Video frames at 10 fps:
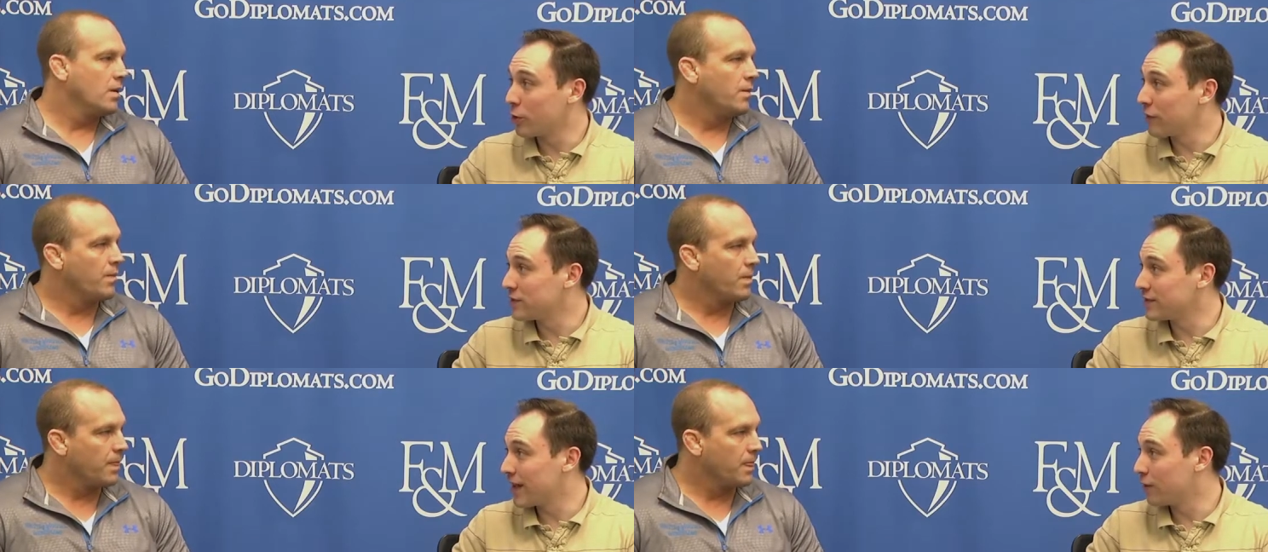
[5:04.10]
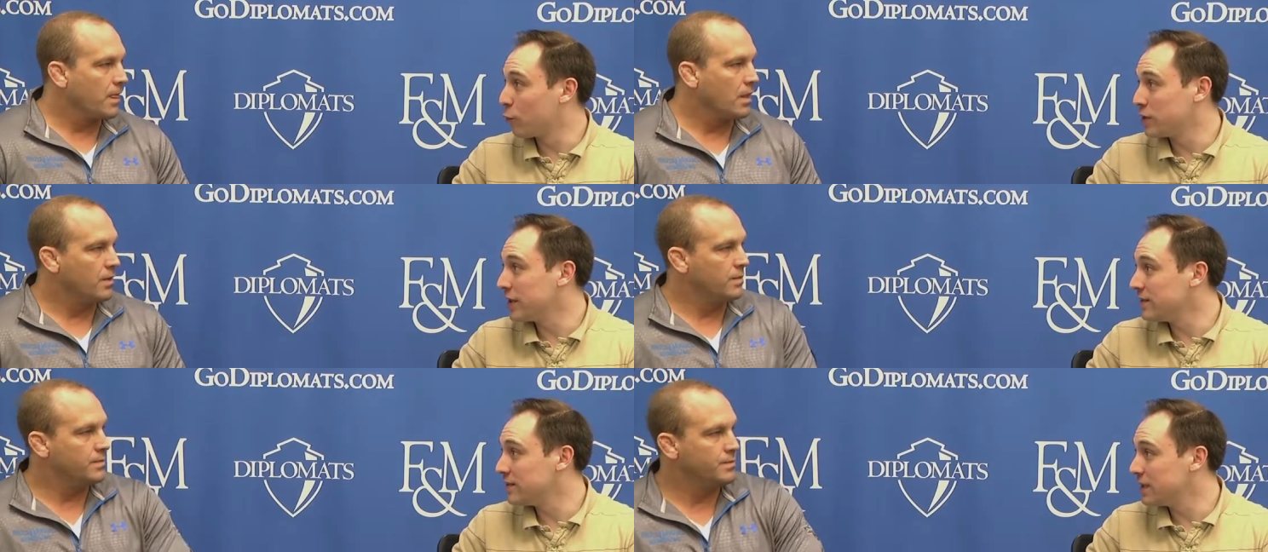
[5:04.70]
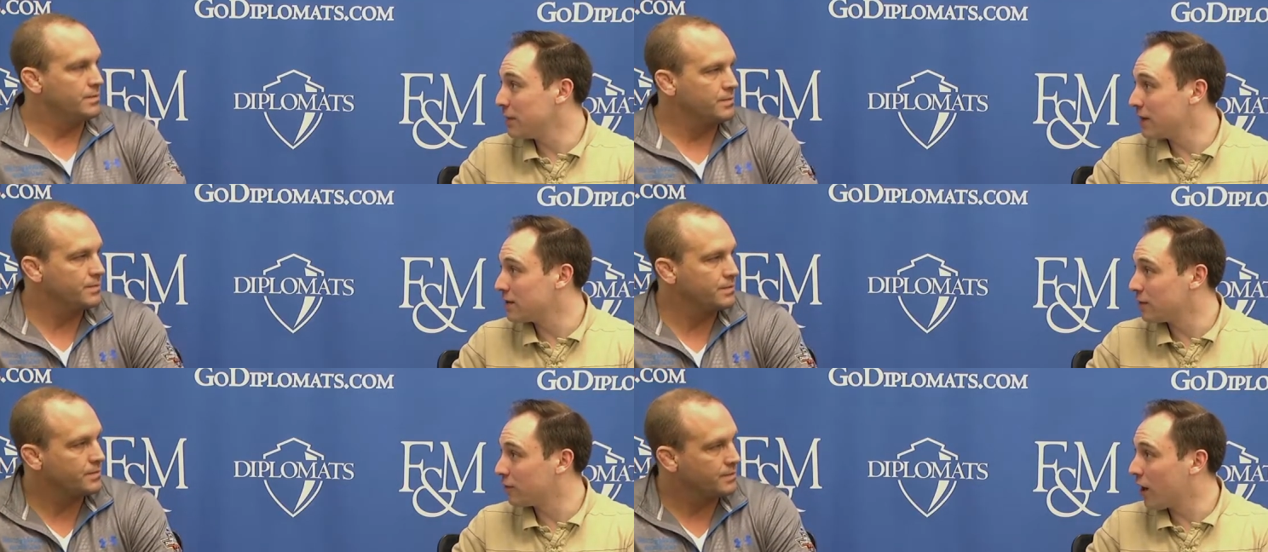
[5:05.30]
Speaker 1: reference to that. A 14 seed made
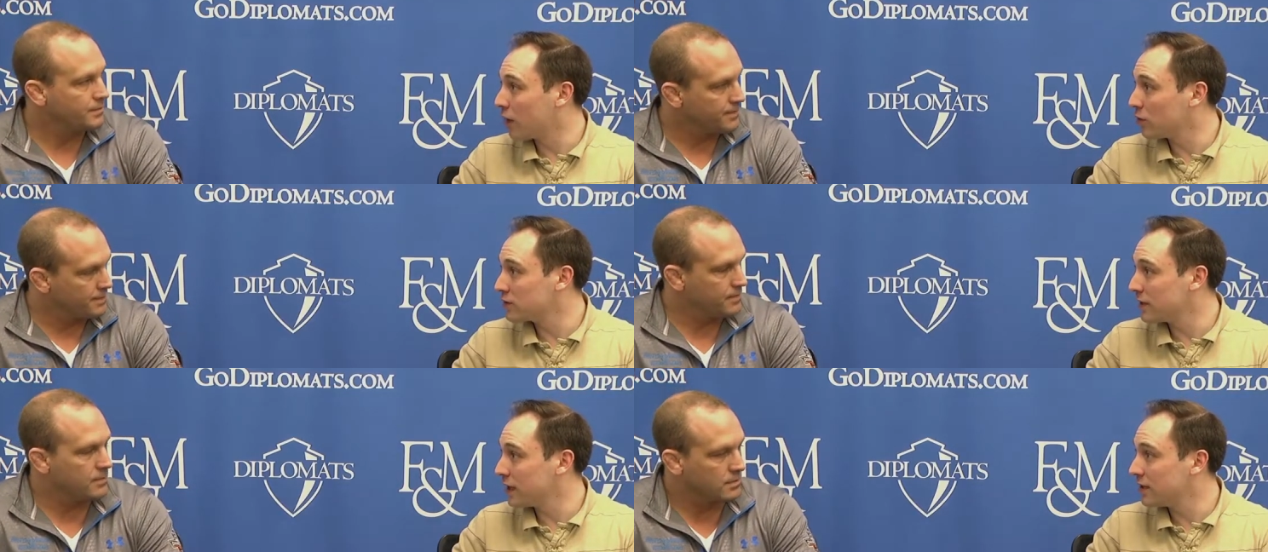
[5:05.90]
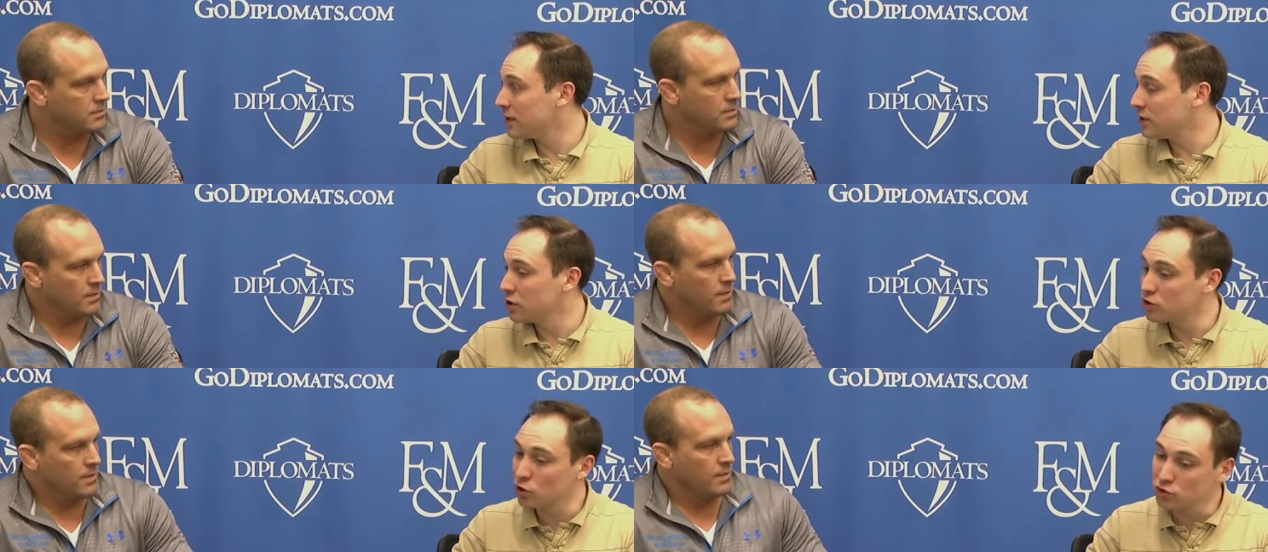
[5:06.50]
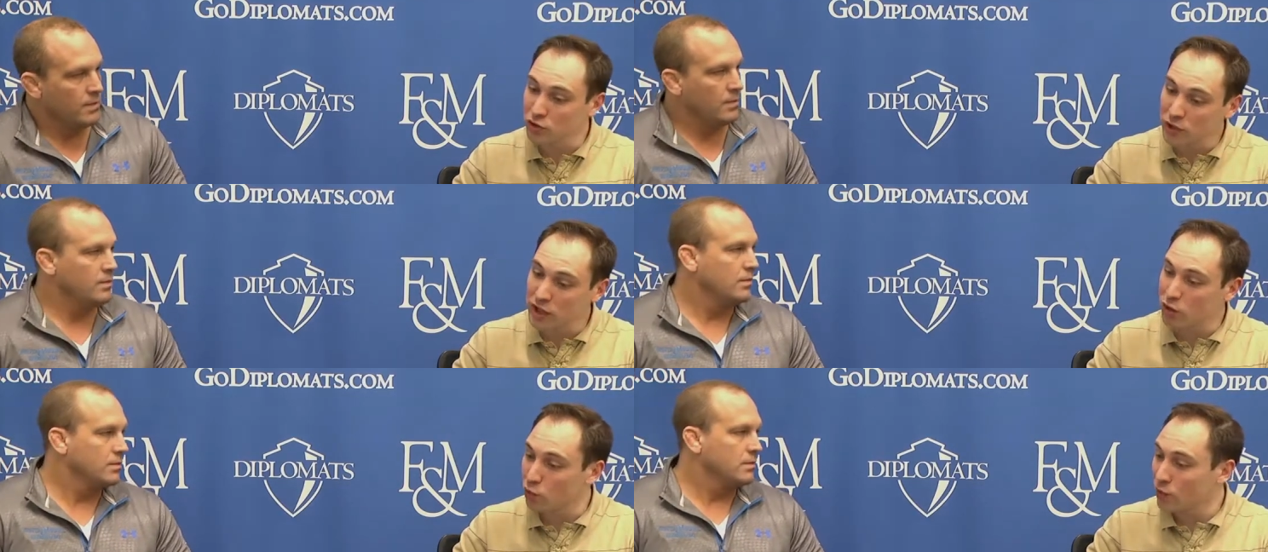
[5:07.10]
to the finals, and you know, so so
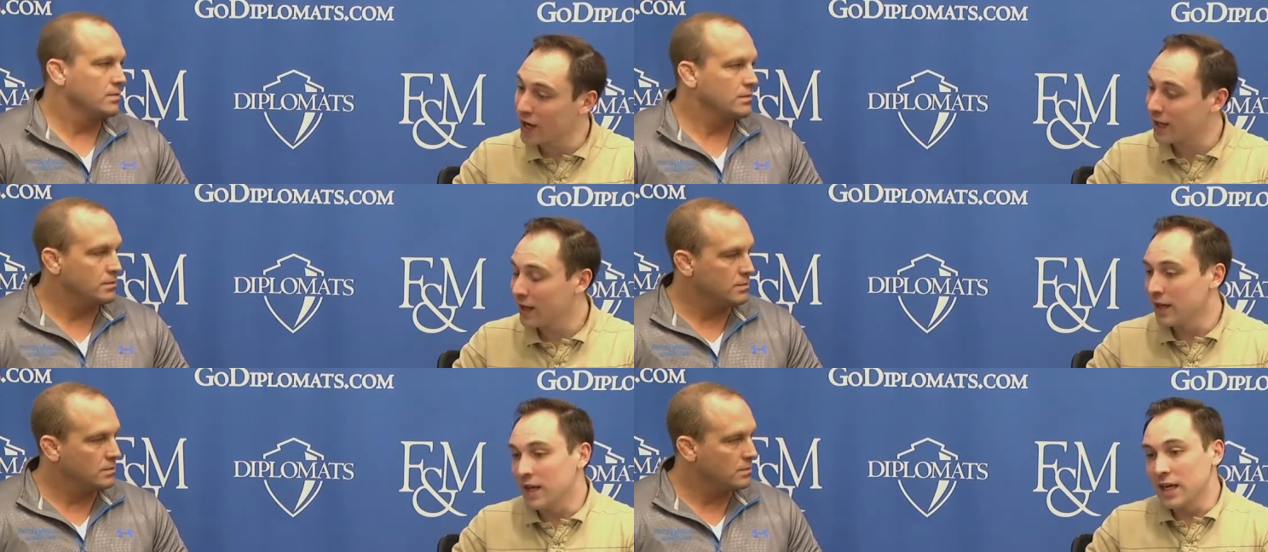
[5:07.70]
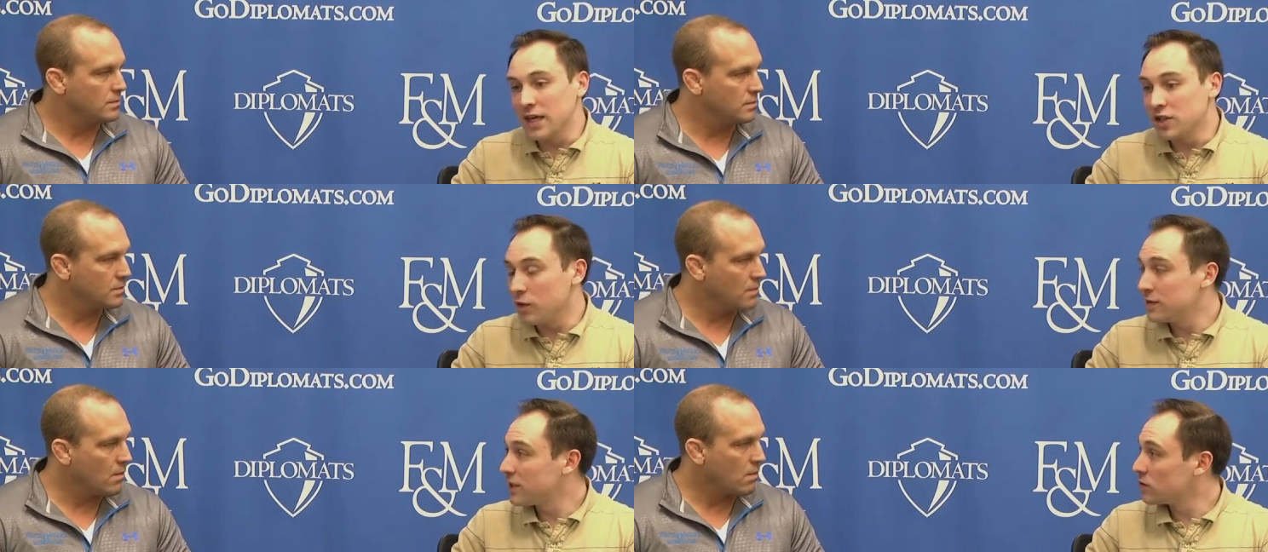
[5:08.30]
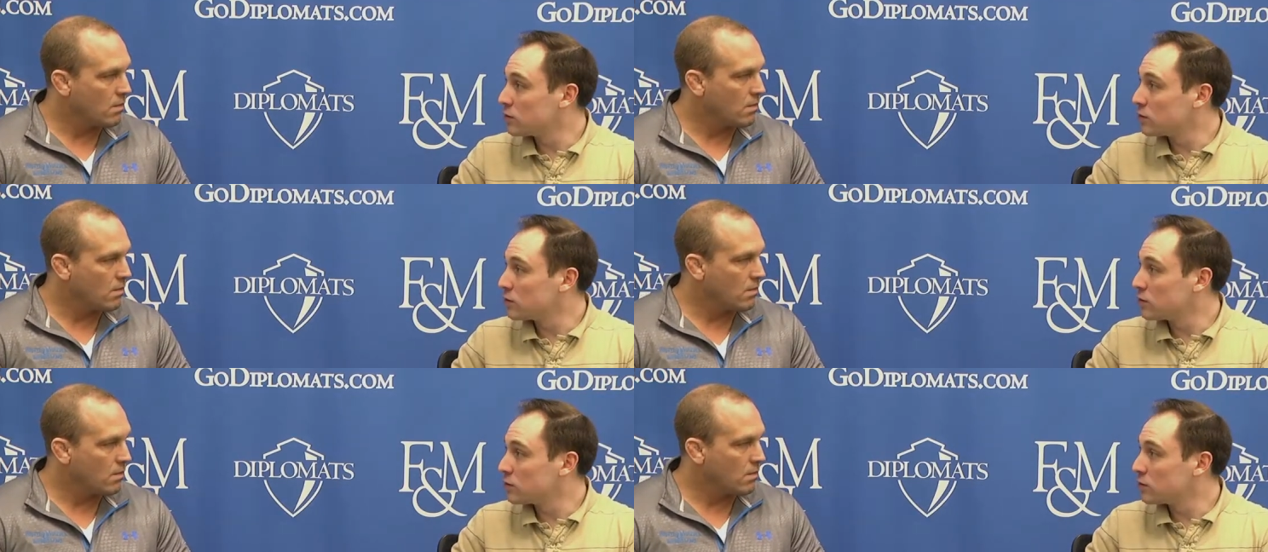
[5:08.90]
looking at Rick, you know, you still have